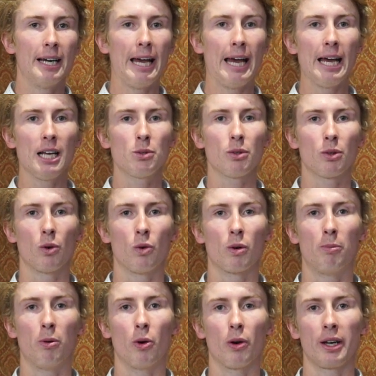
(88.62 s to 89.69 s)
As with all
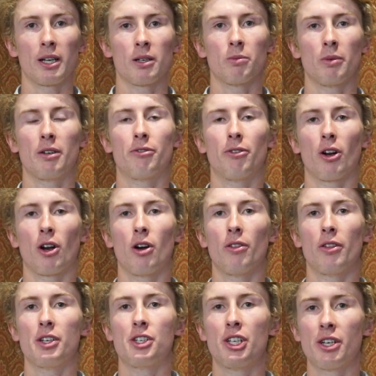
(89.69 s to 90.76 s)
reporting, we follow
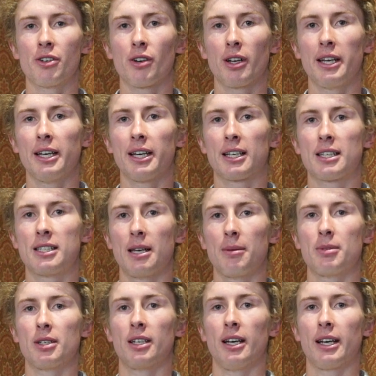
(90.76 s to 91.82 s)
the generally
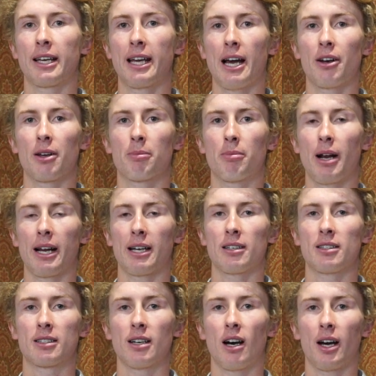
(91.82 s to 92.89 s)
accepted accounting
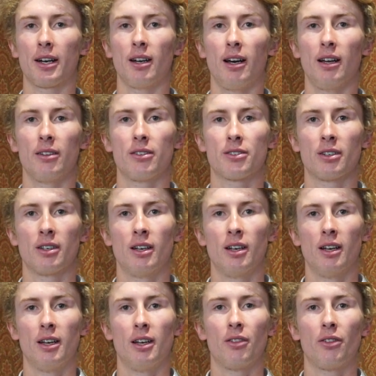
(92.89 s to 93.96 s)
practice guidelines.
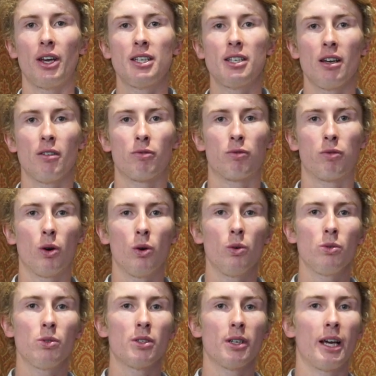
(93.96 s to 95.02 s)
These have
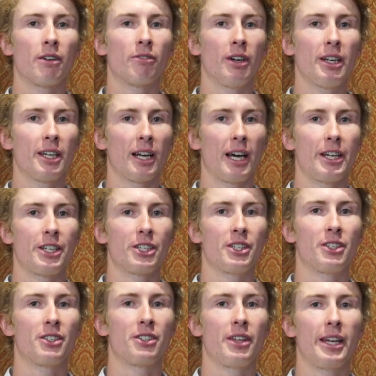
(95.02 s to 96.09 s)
rules and
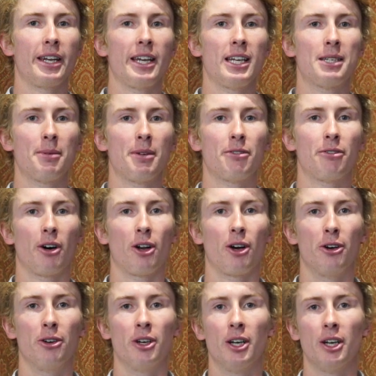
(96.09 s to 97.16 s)
regulations that need to be
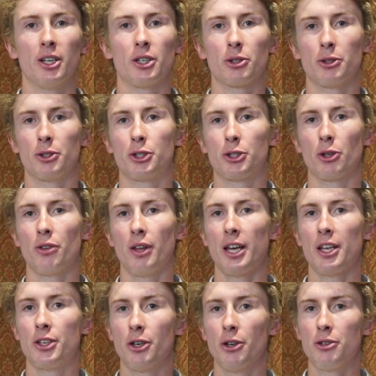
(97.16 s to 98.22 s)
followed to ensure
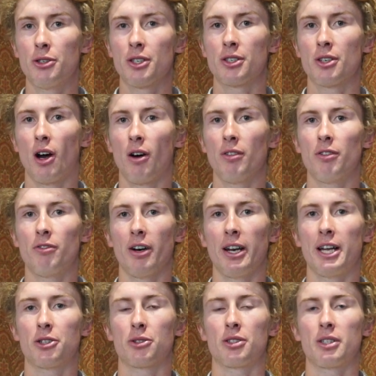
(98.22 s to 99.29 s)
that users of the
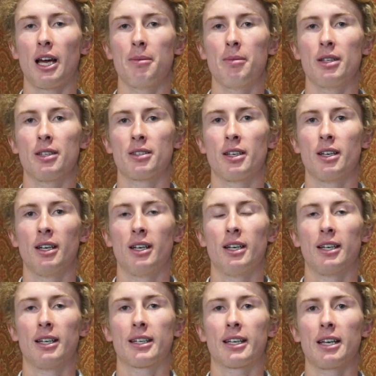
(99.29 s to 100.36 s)
financial statements
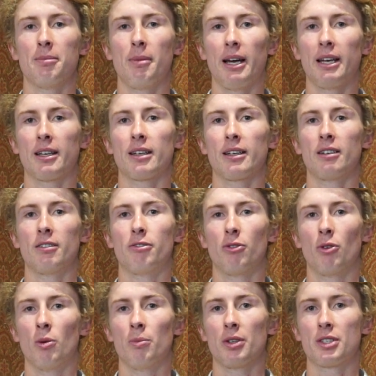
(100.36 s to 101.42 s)
can make
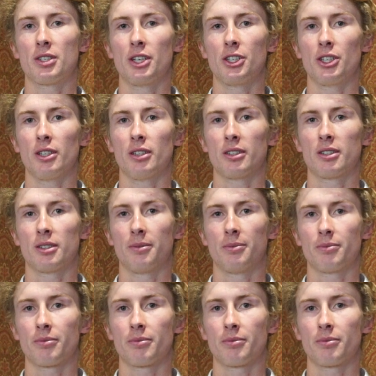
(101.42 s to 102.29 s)
informed decisions.